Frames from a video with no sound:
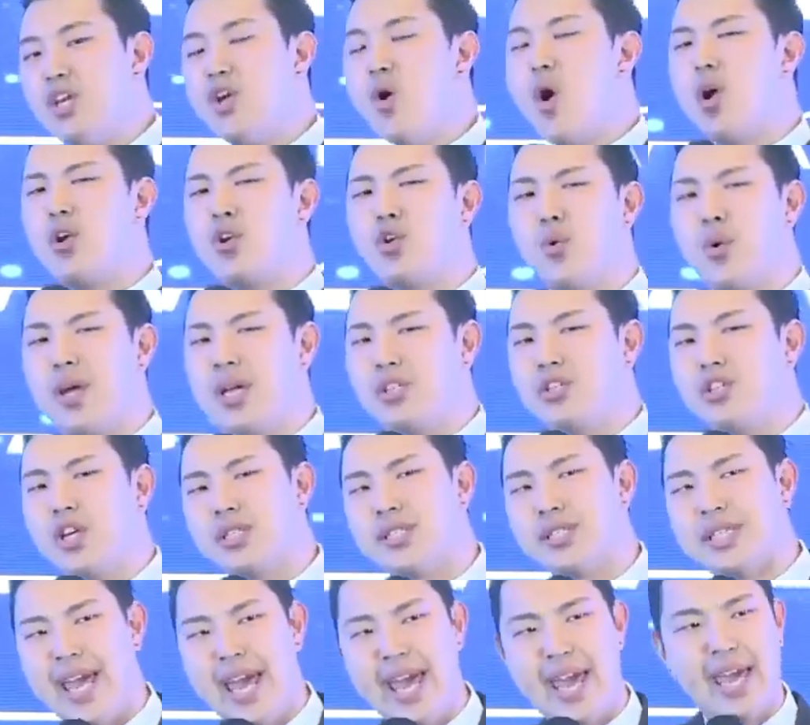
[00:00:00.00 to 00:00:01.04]
you are doing
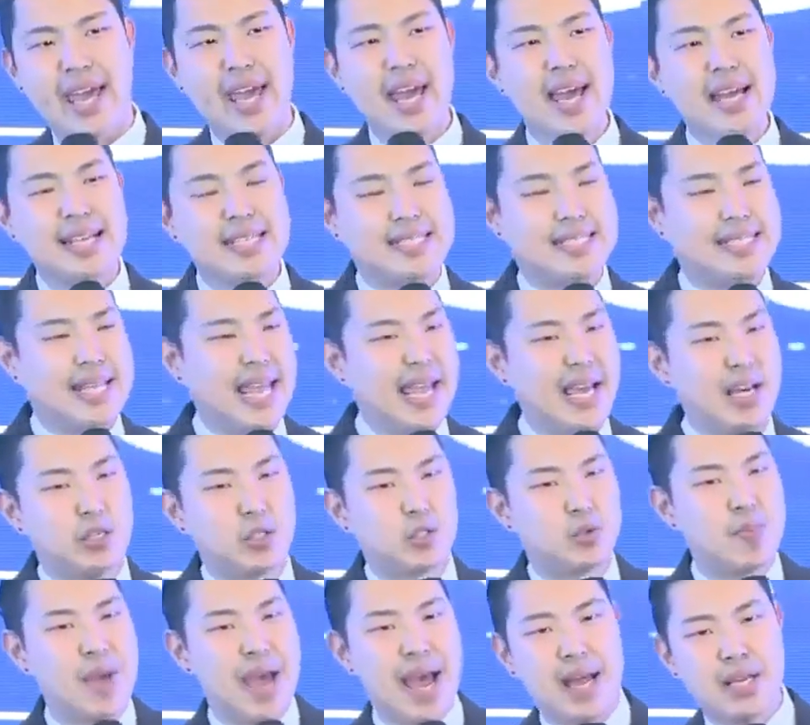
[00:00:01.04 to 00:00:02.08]
just a
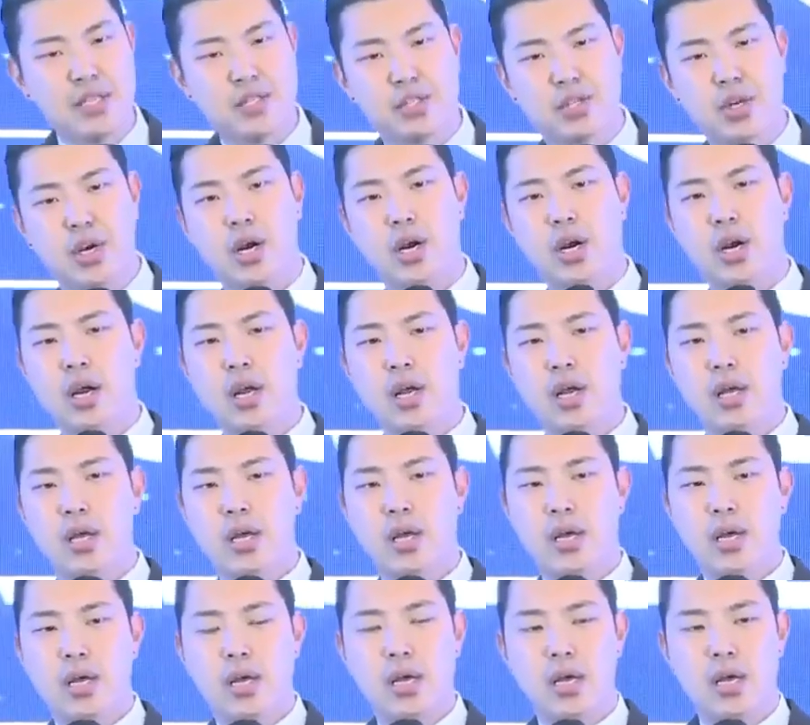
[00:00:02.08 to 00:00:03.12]
sales master
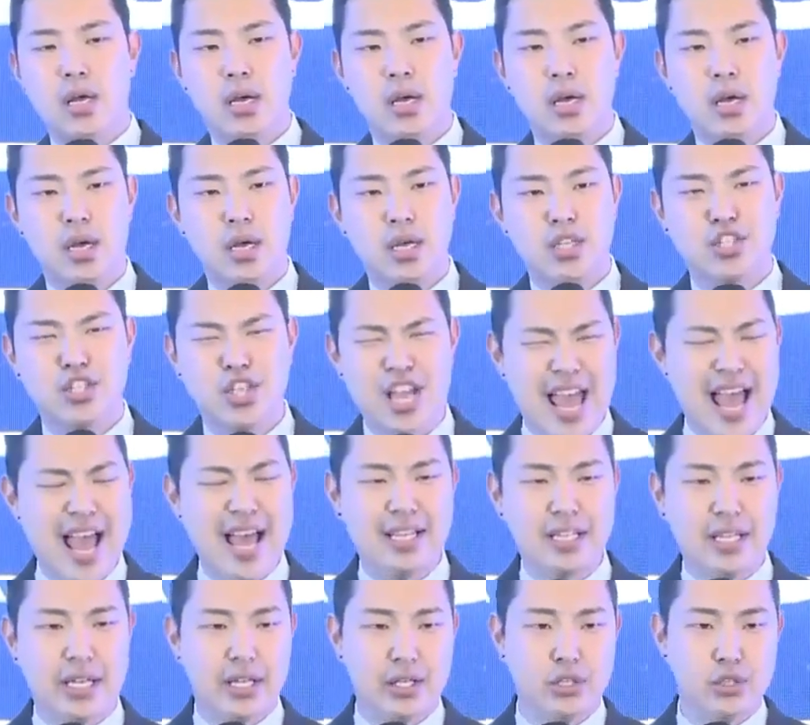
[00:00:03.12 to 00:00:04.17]

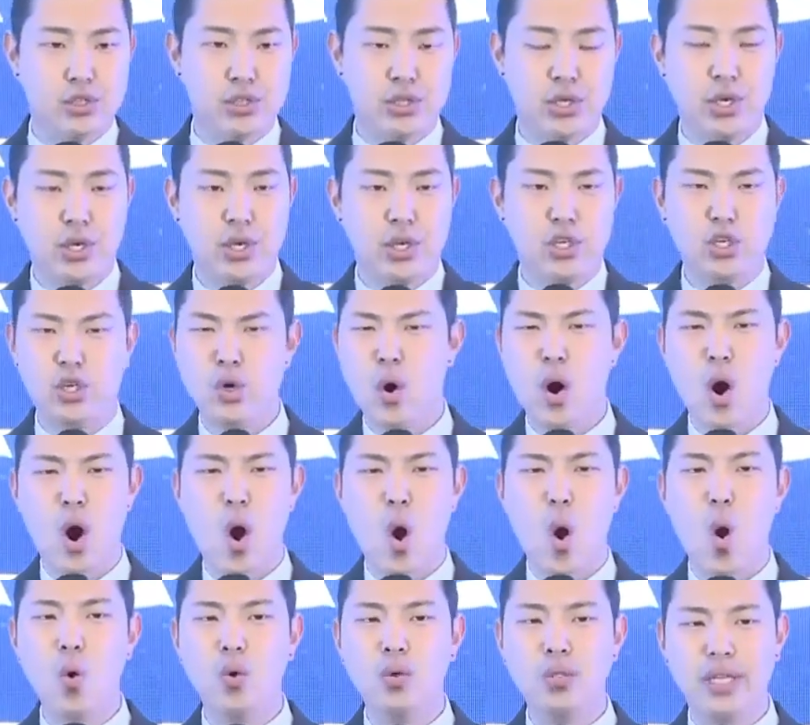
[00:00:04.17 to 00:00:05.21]
challenge, you are
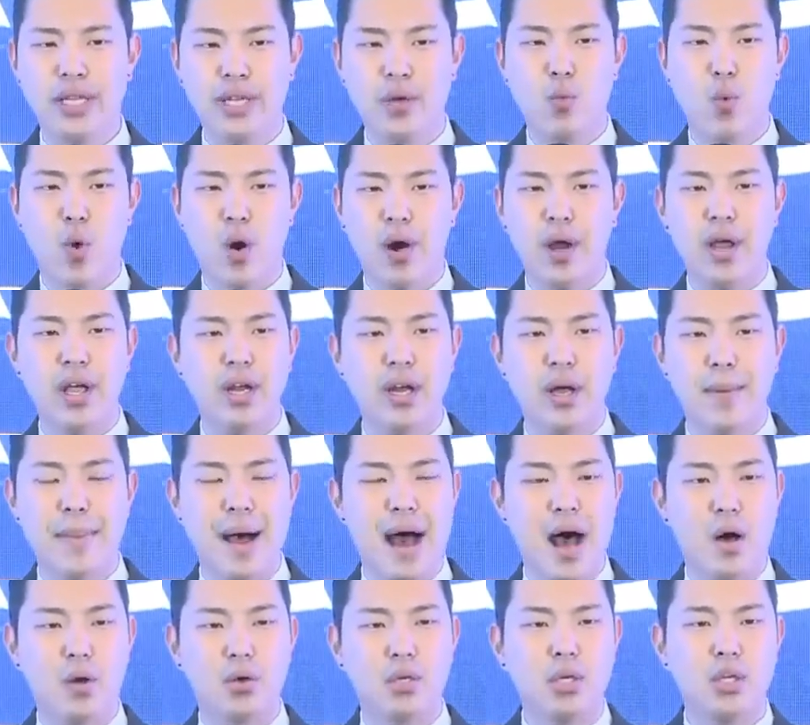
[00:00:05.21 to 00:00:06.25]
only worried
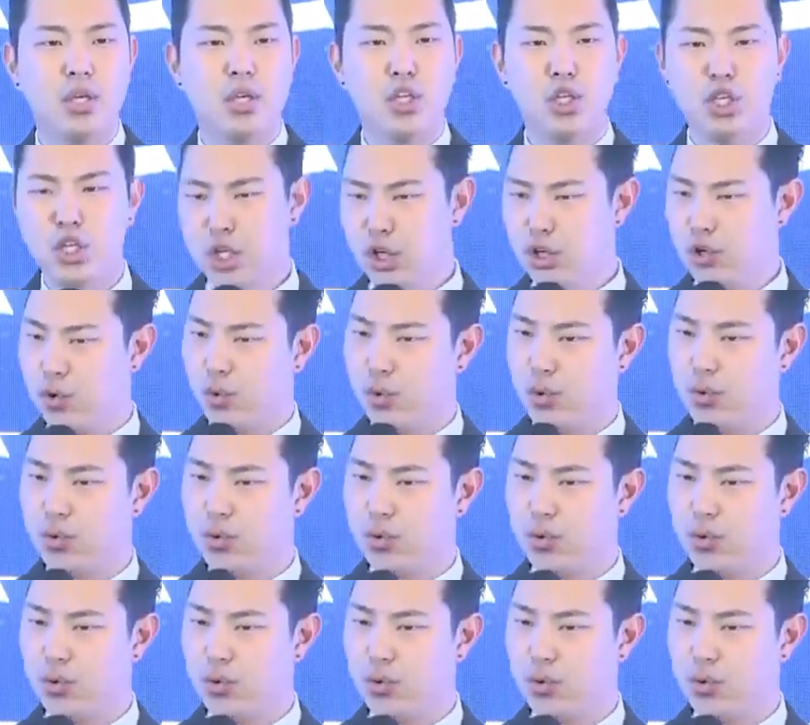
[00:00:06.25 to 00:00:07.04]
about you.